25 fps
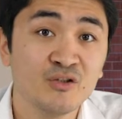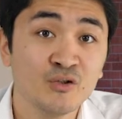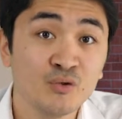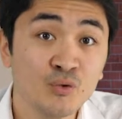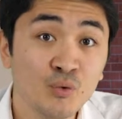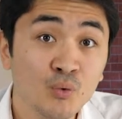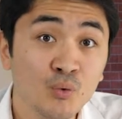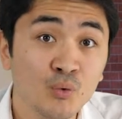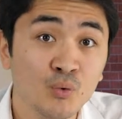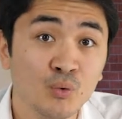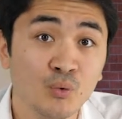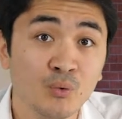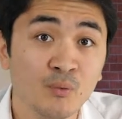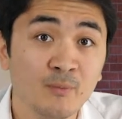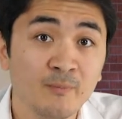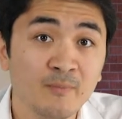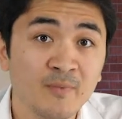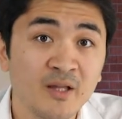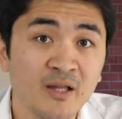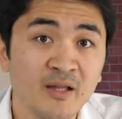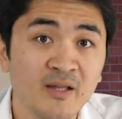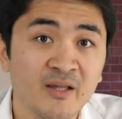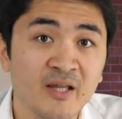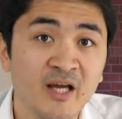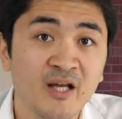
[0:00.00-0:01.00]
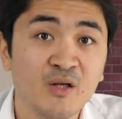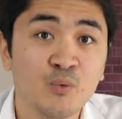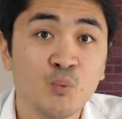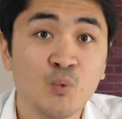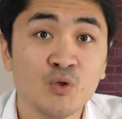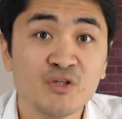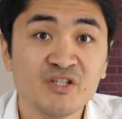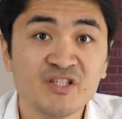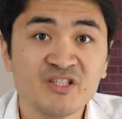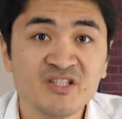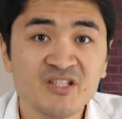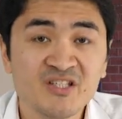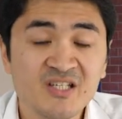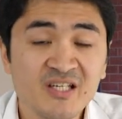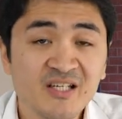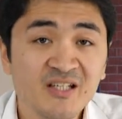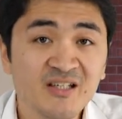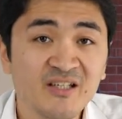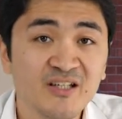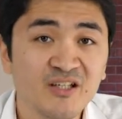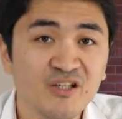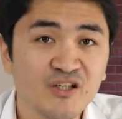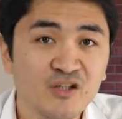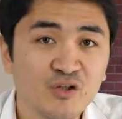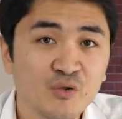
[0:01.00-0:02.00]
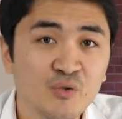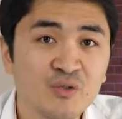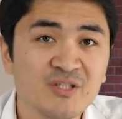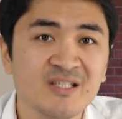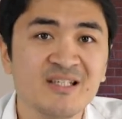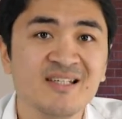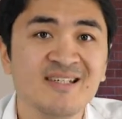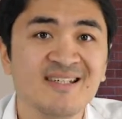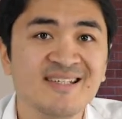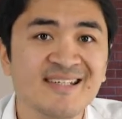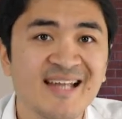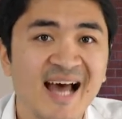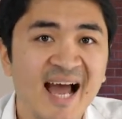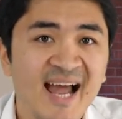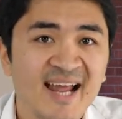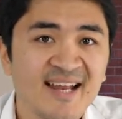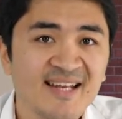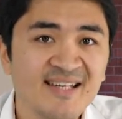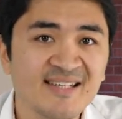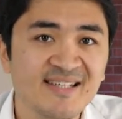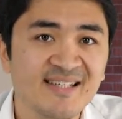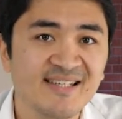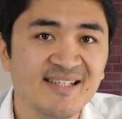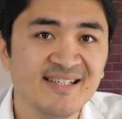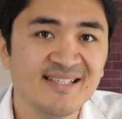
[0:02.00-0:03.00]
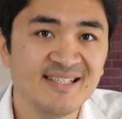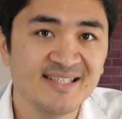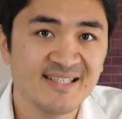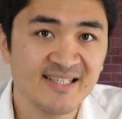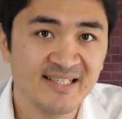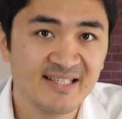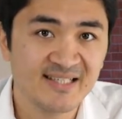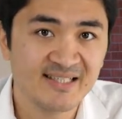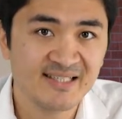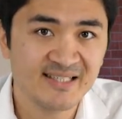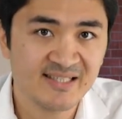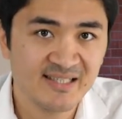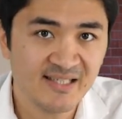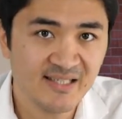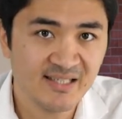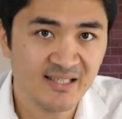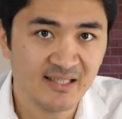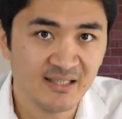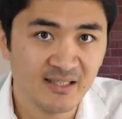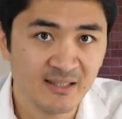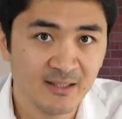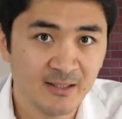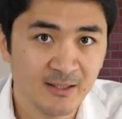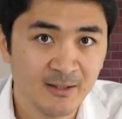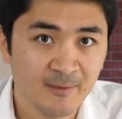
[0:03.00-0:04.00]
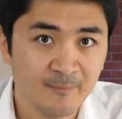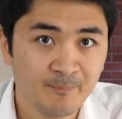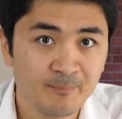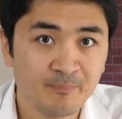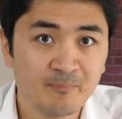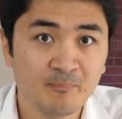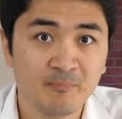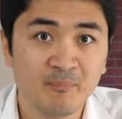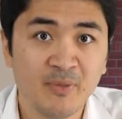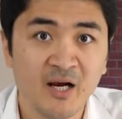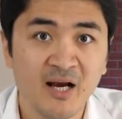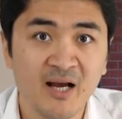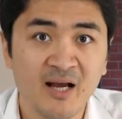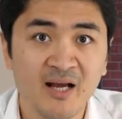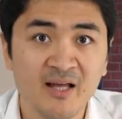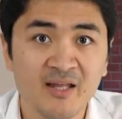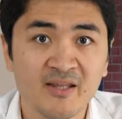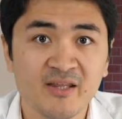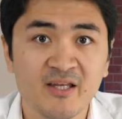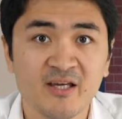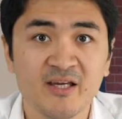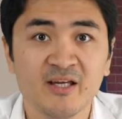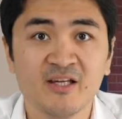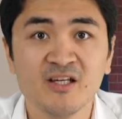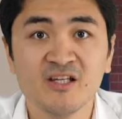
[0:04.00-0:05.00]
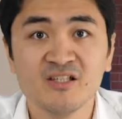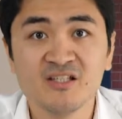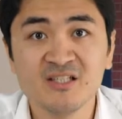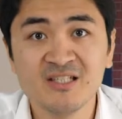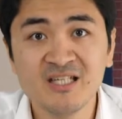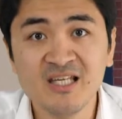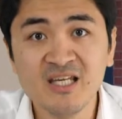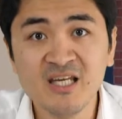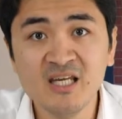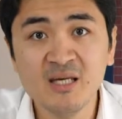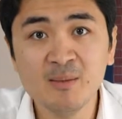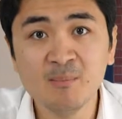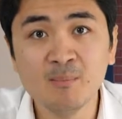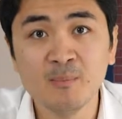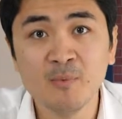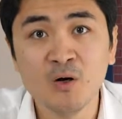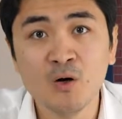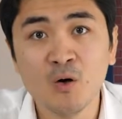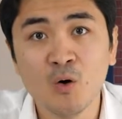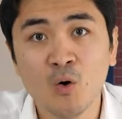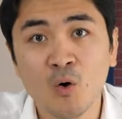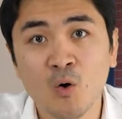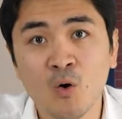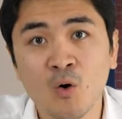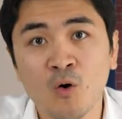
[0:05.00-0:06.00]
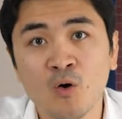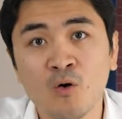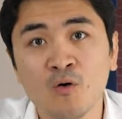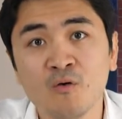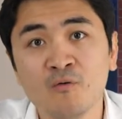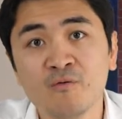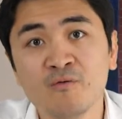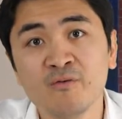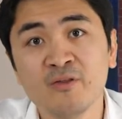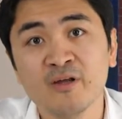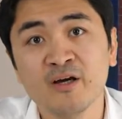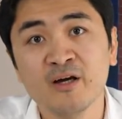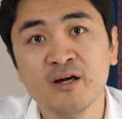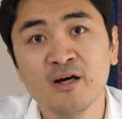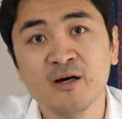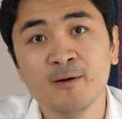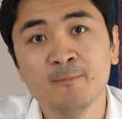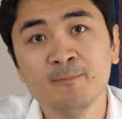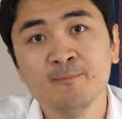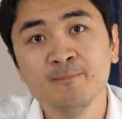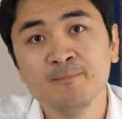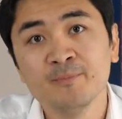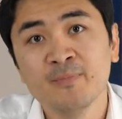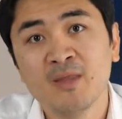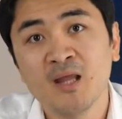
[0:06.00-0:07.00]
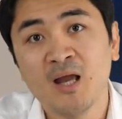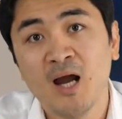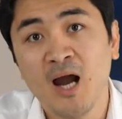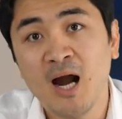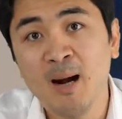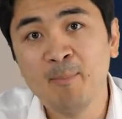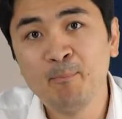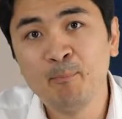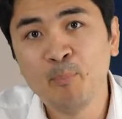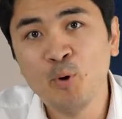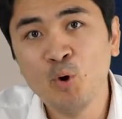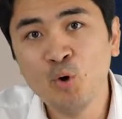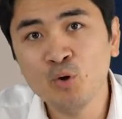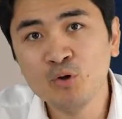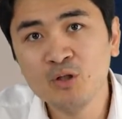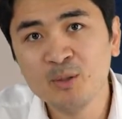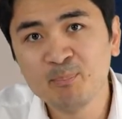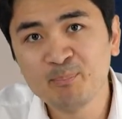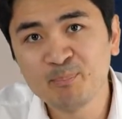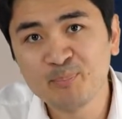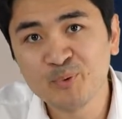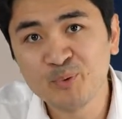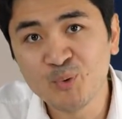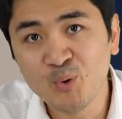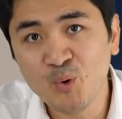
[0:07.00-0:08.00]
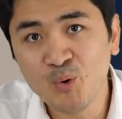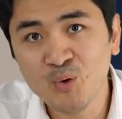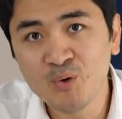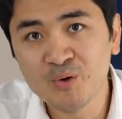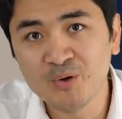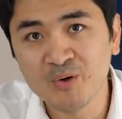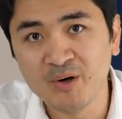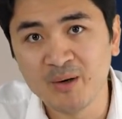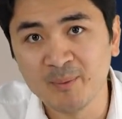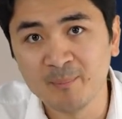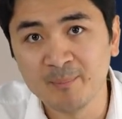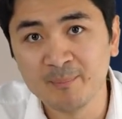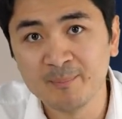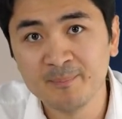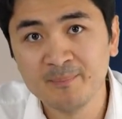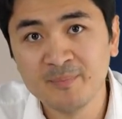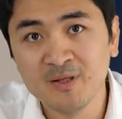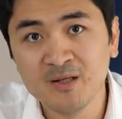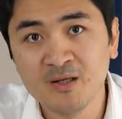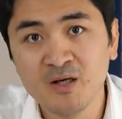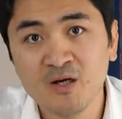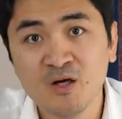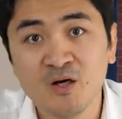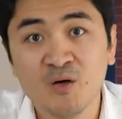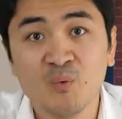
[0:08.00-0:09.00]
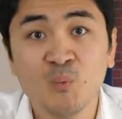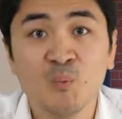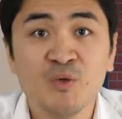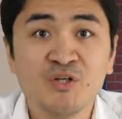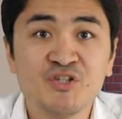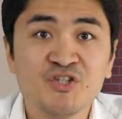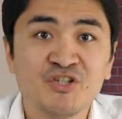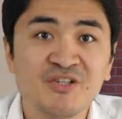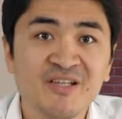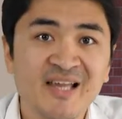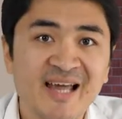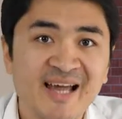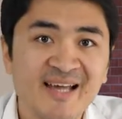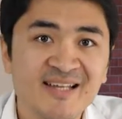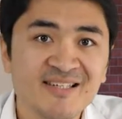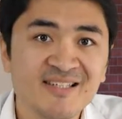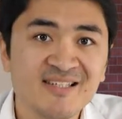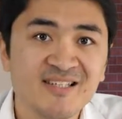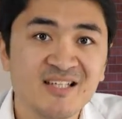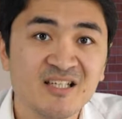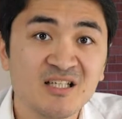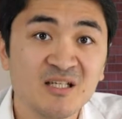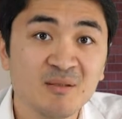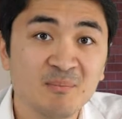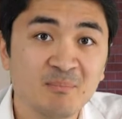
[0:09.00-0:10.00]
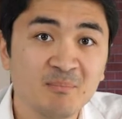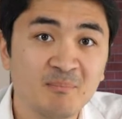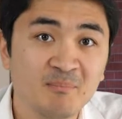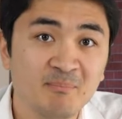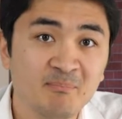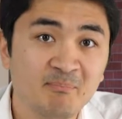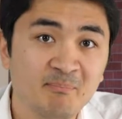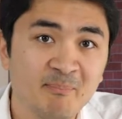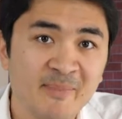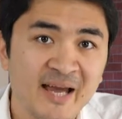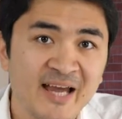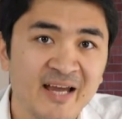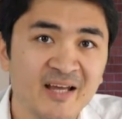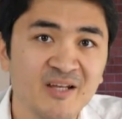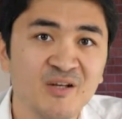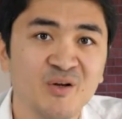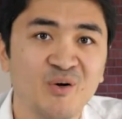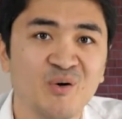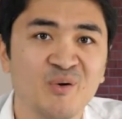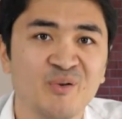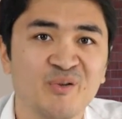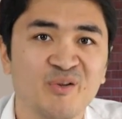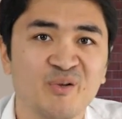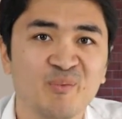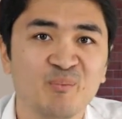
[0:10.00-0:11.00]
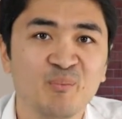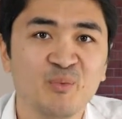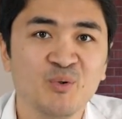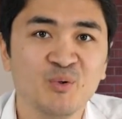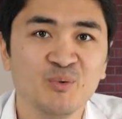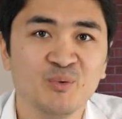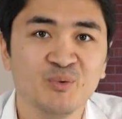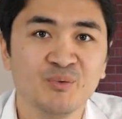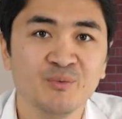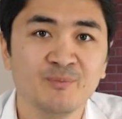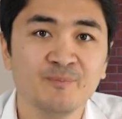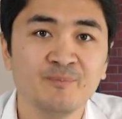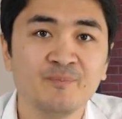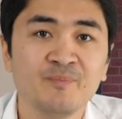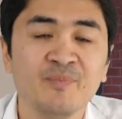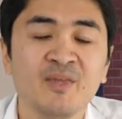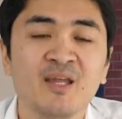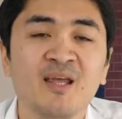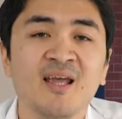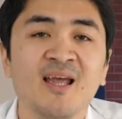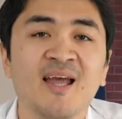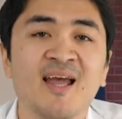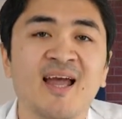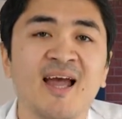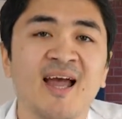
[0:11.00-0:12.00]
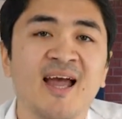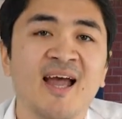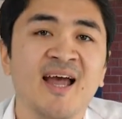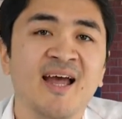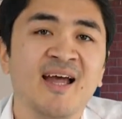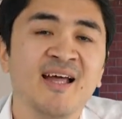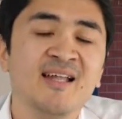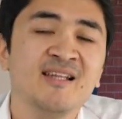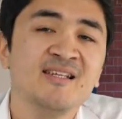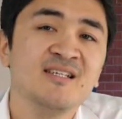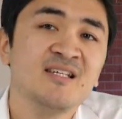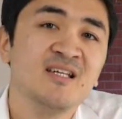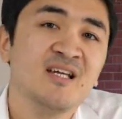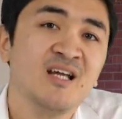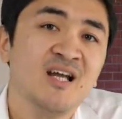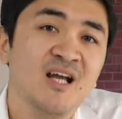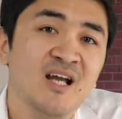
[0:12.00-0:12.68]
rule that was still in use in 1960 by the team of the Apollo program, which landed man on the moon. And